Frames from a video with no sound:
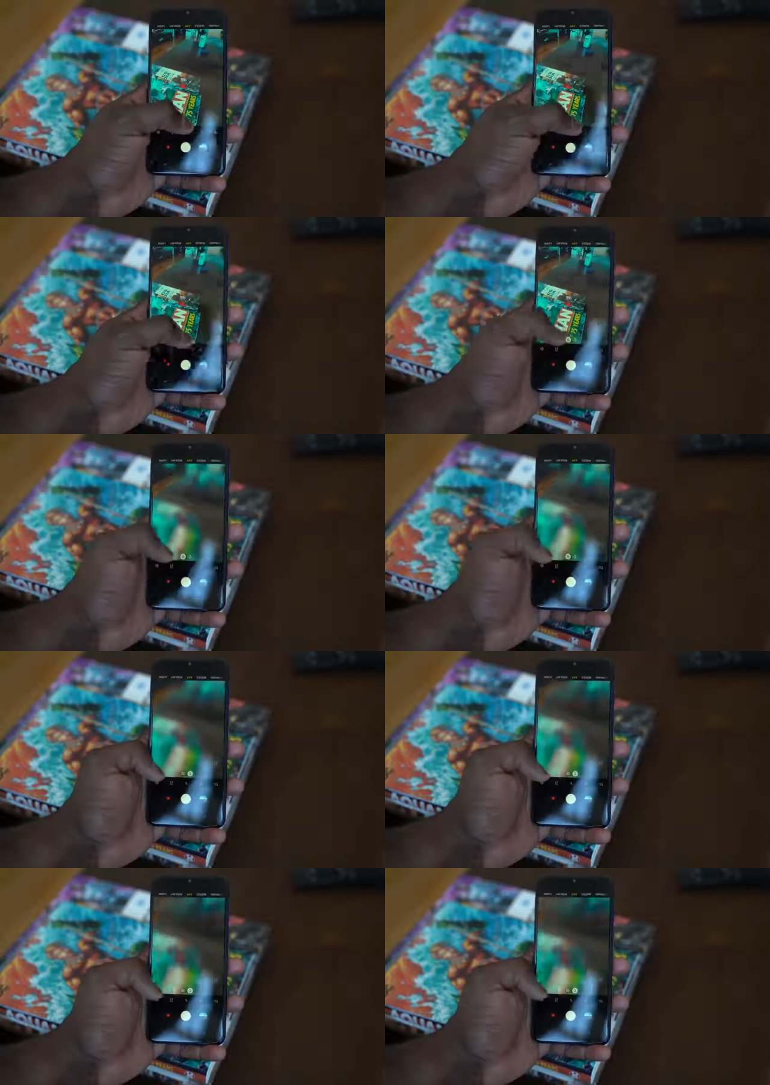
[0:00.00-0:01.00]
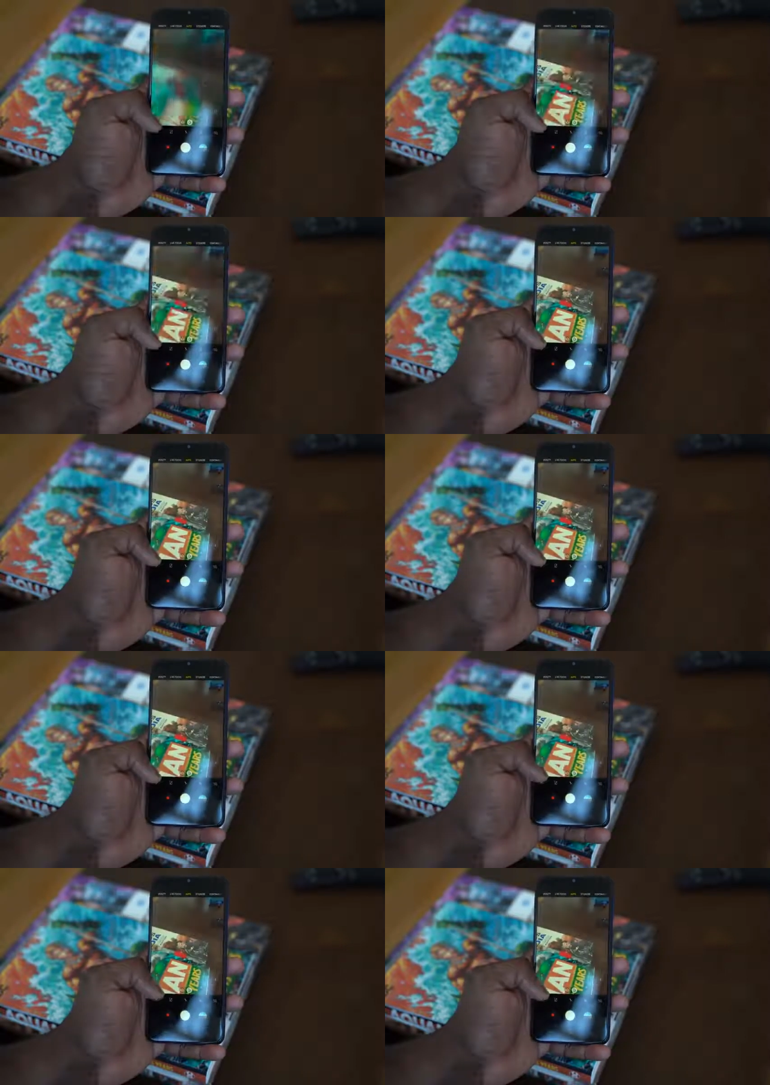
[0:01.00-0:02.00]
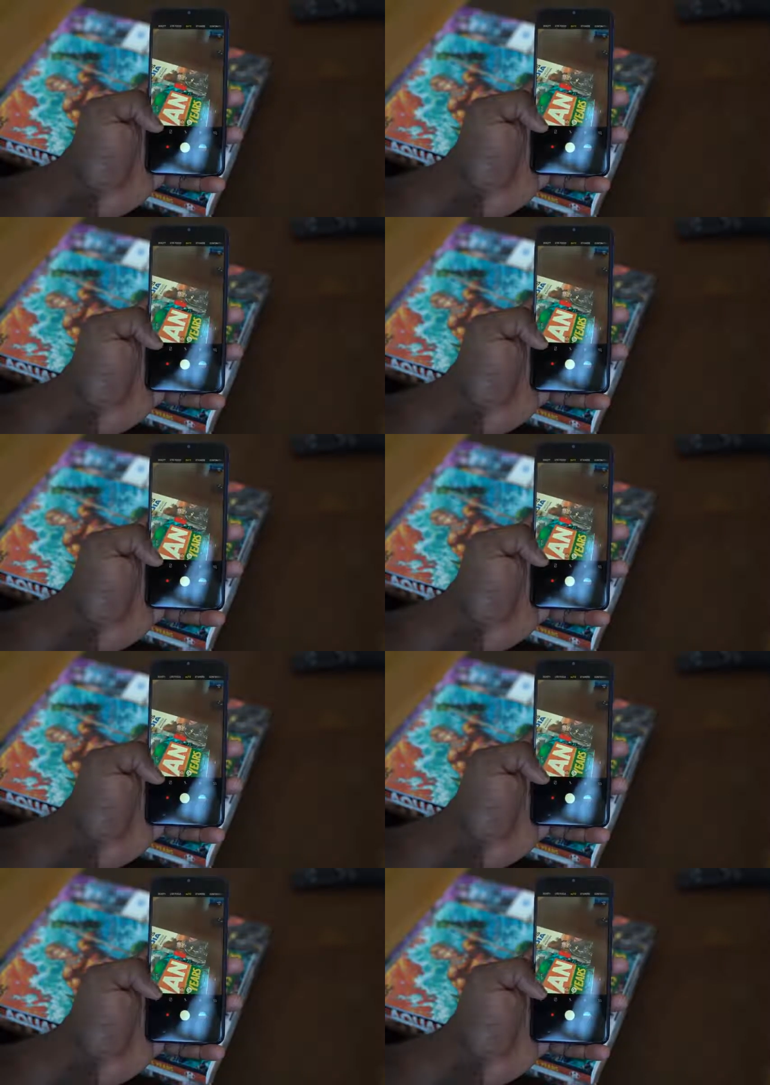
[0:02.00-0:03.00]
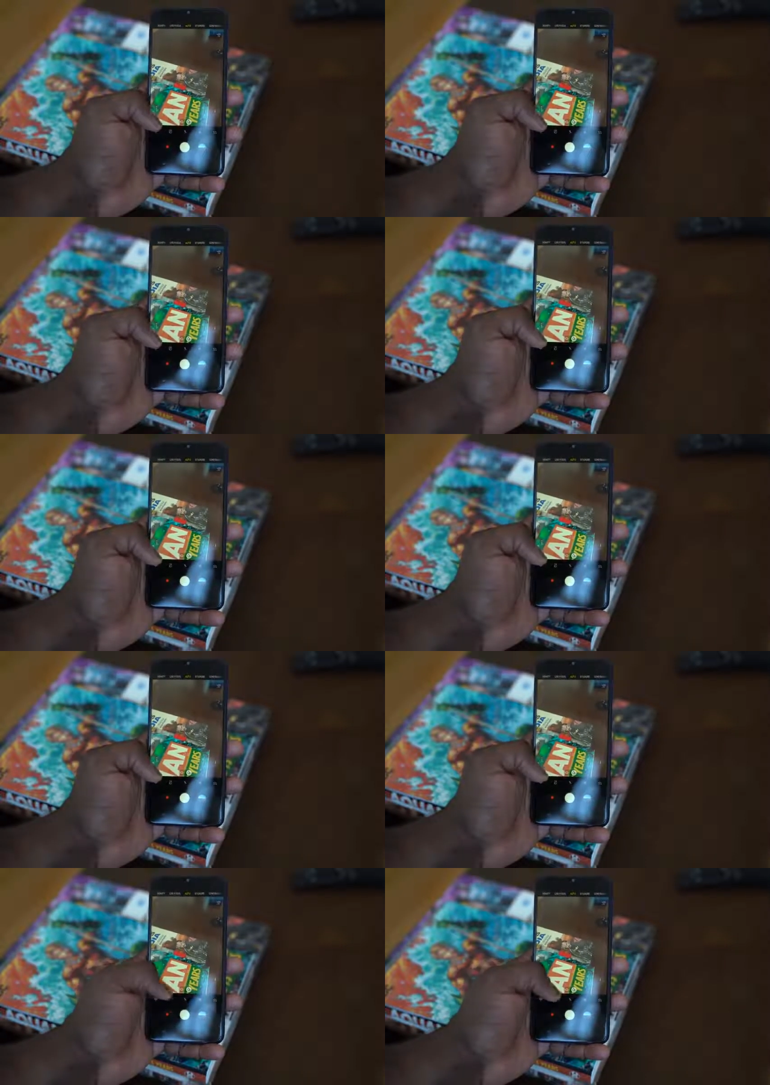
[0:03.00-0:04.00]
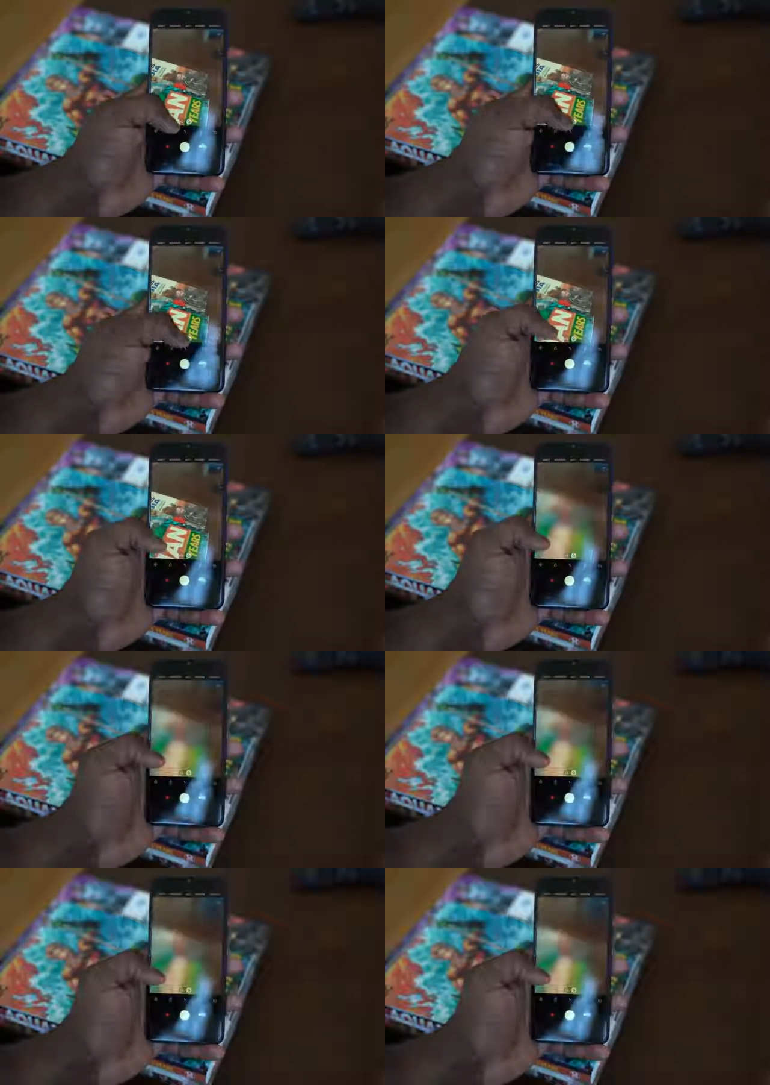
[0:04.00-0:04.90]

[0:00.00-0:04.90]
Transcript: Nobody's mouth can be seen.